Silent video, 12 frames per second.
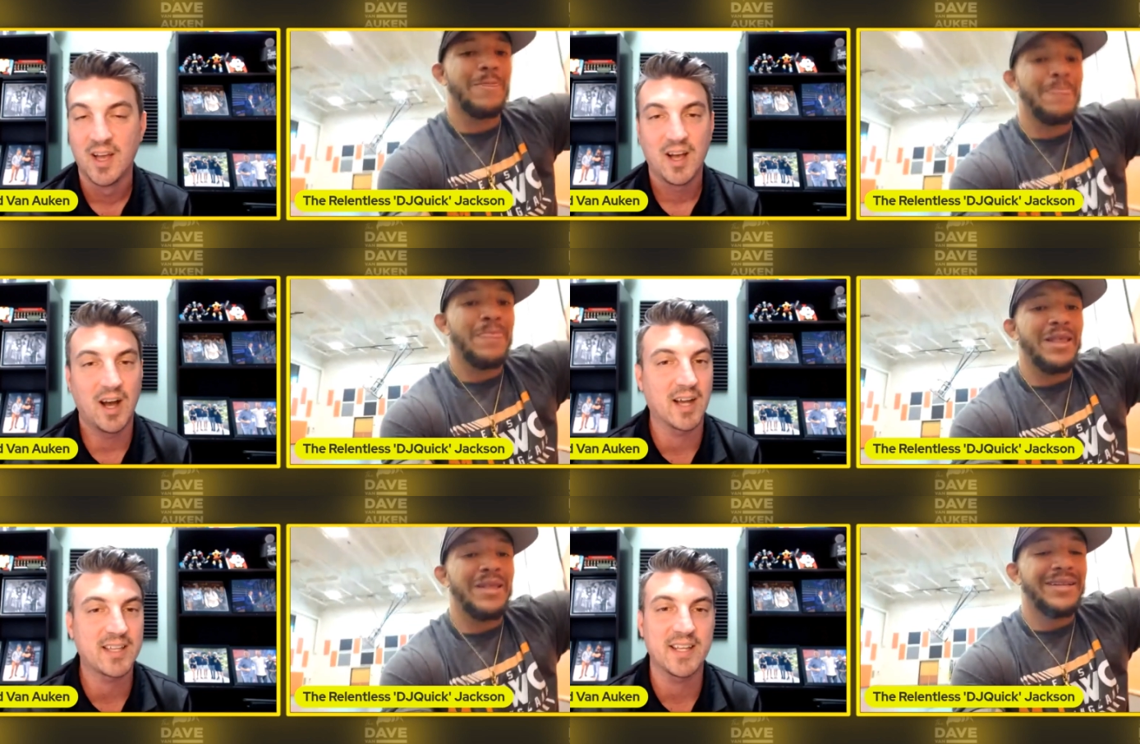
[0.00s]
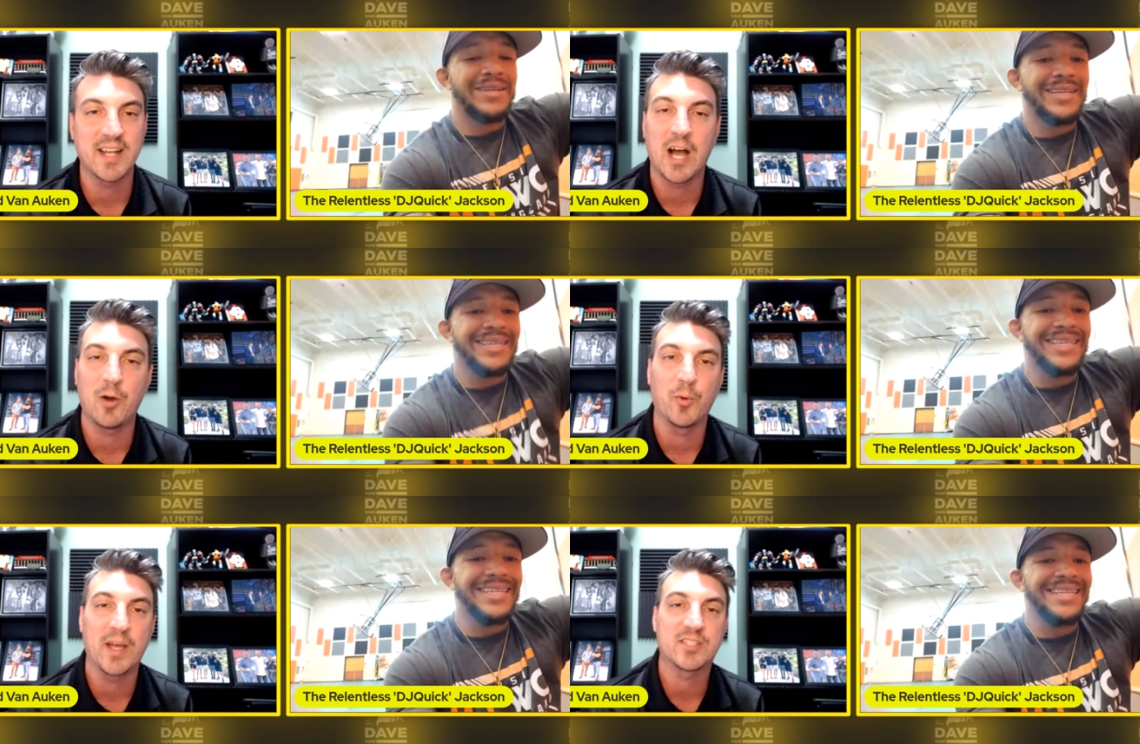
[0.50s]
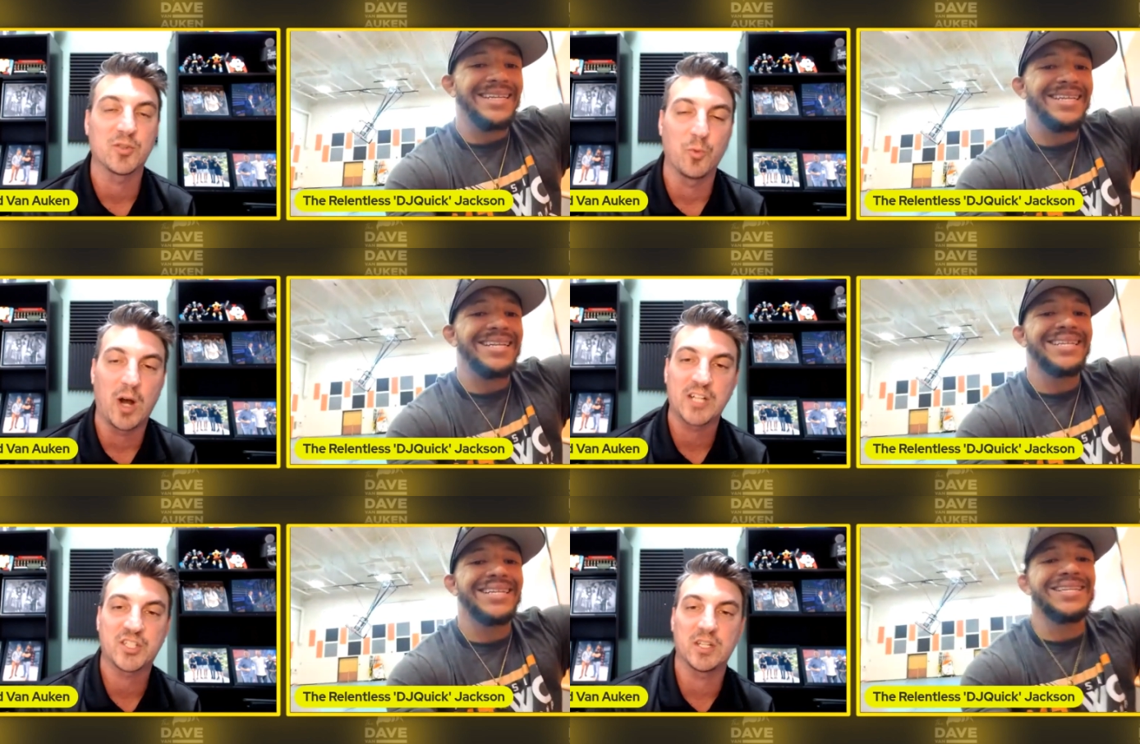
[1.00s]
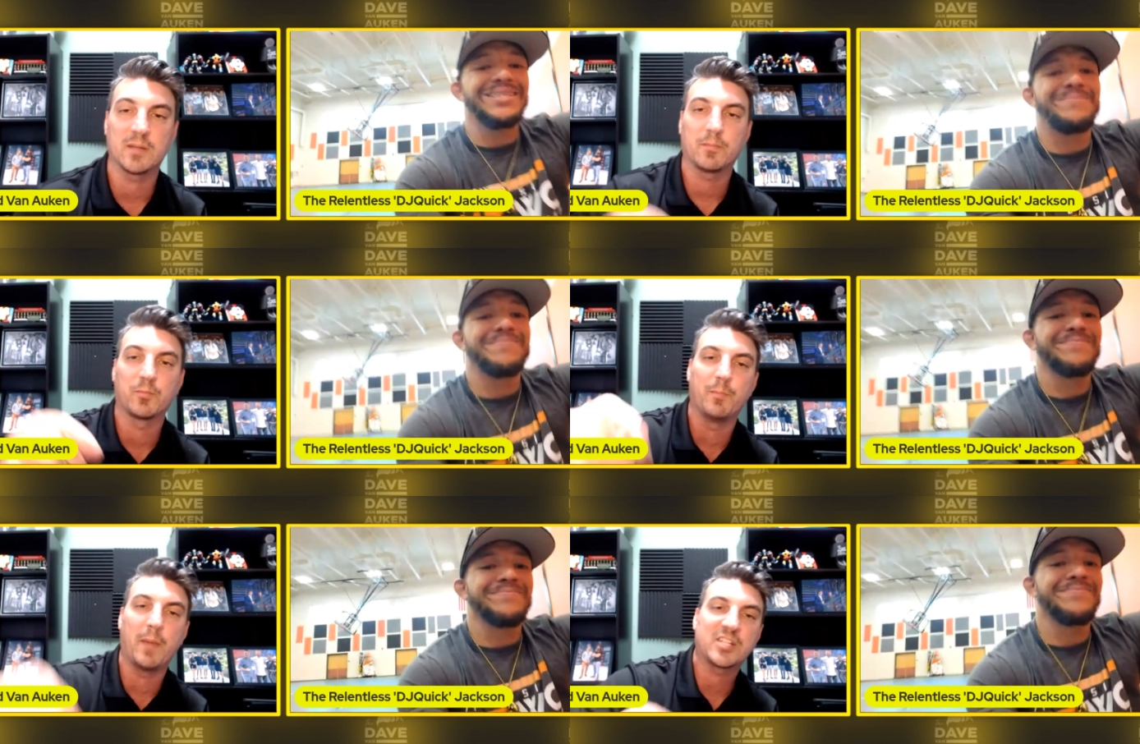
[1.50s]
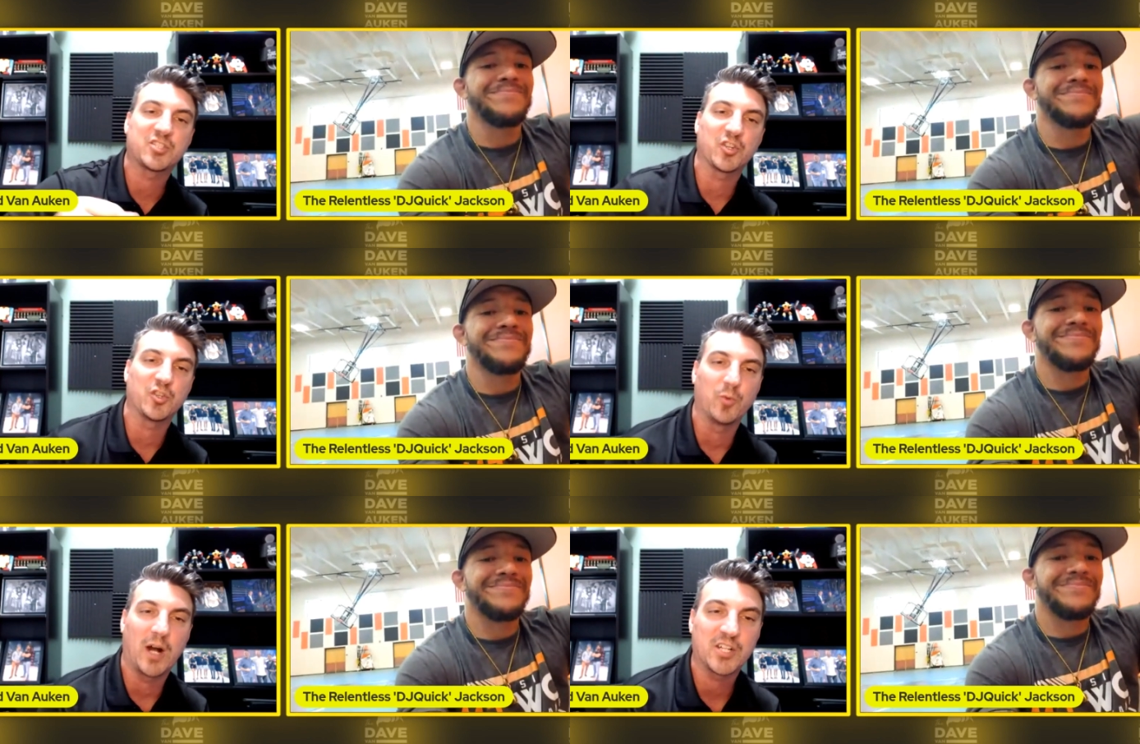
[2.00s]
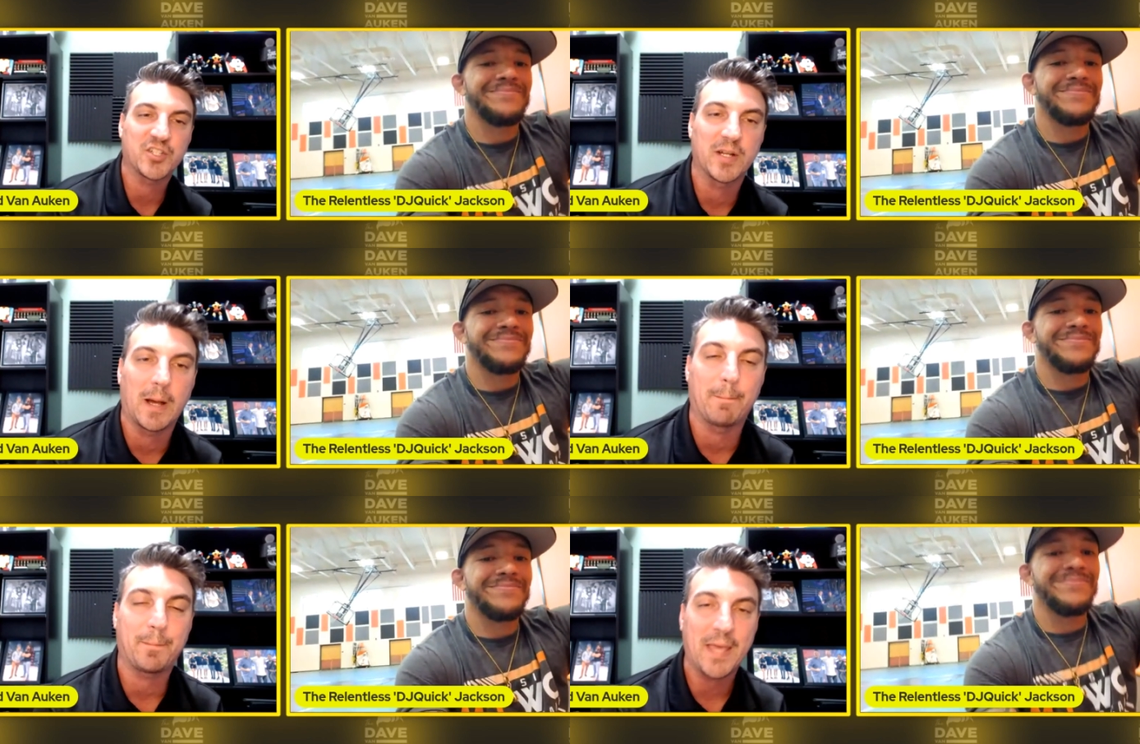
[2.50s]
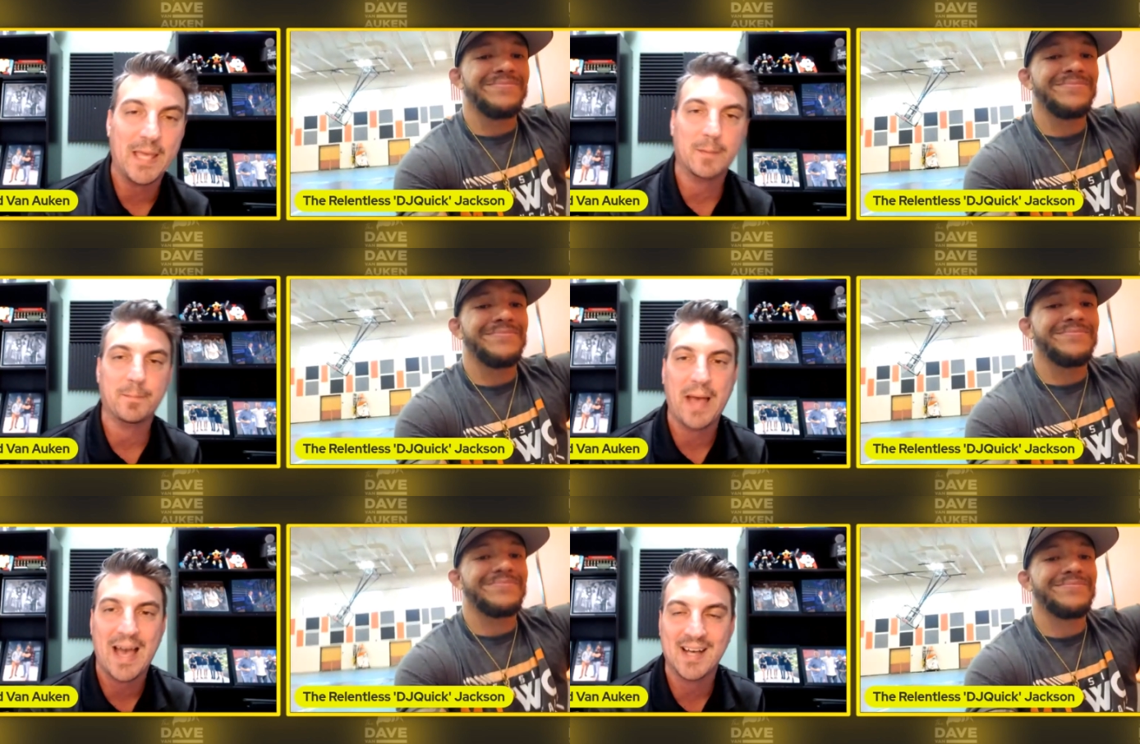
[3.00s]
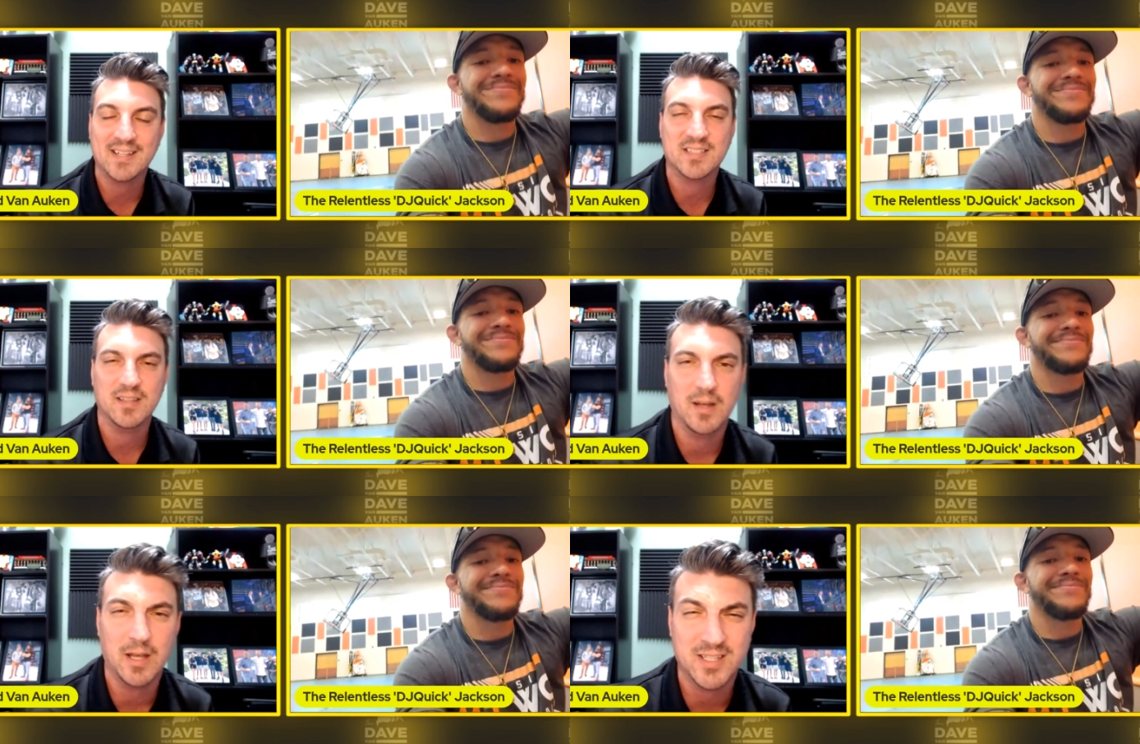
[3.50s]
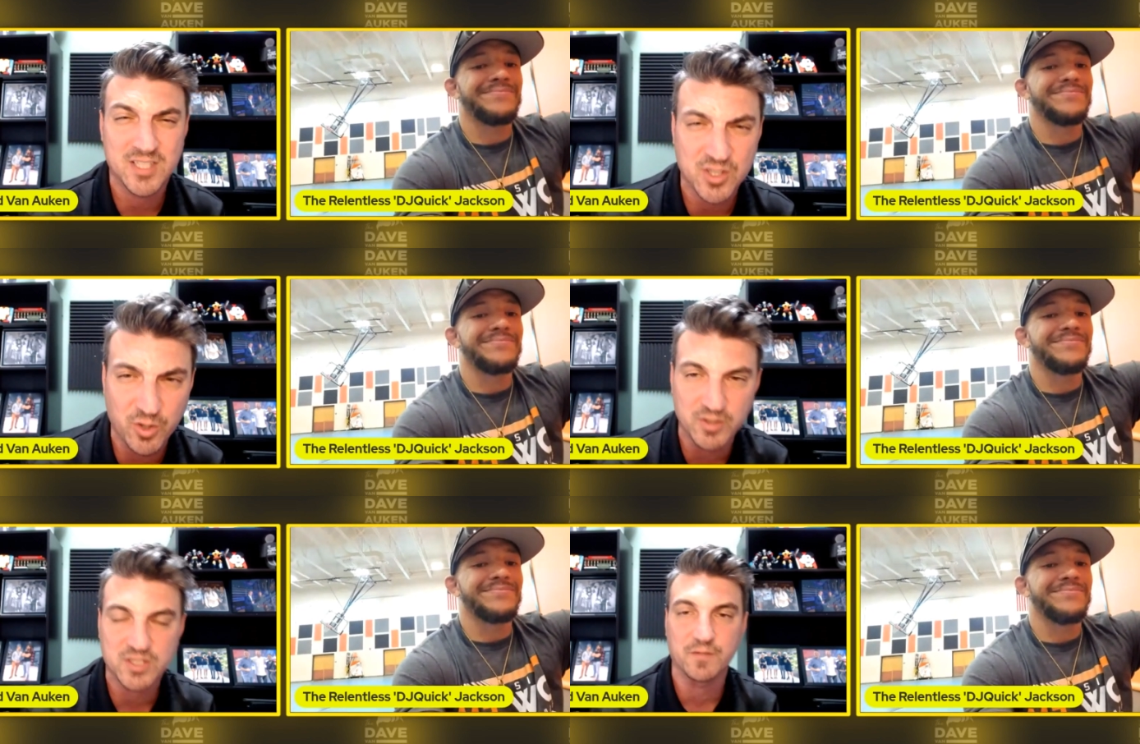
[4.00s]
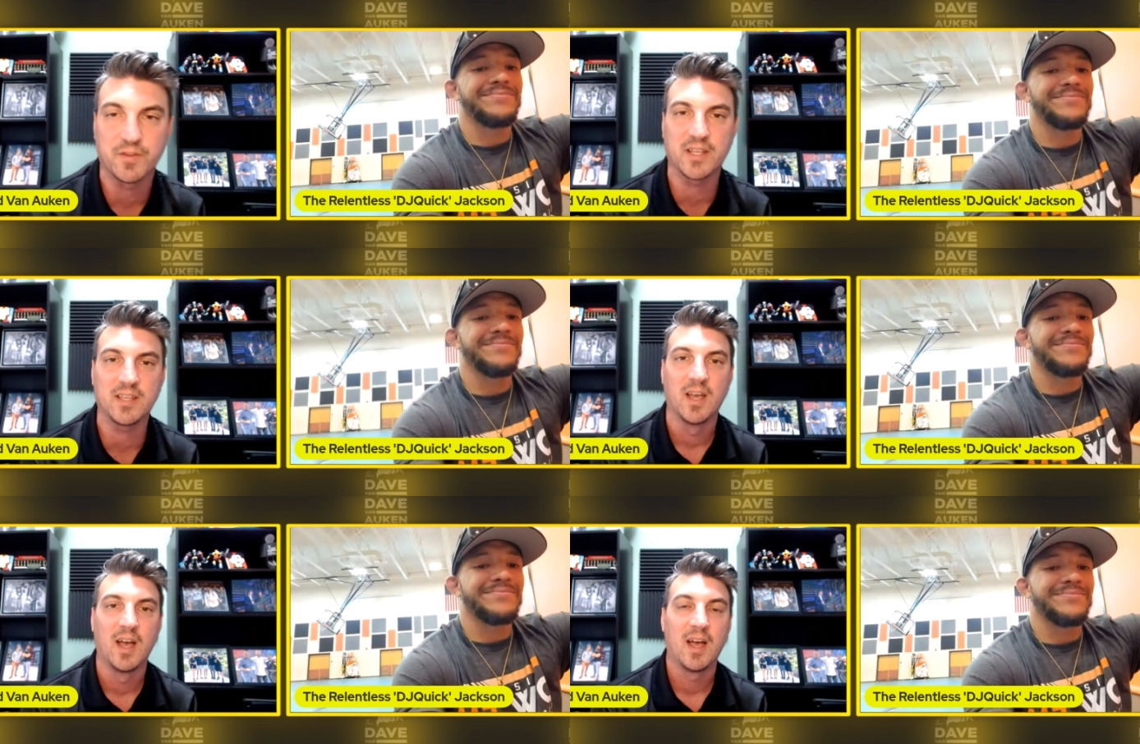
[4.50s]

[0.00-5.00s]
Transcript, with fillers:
Speaker 1: Uh, cannot wait to watch it. Make sure you watch it on Peak Pass exclusively.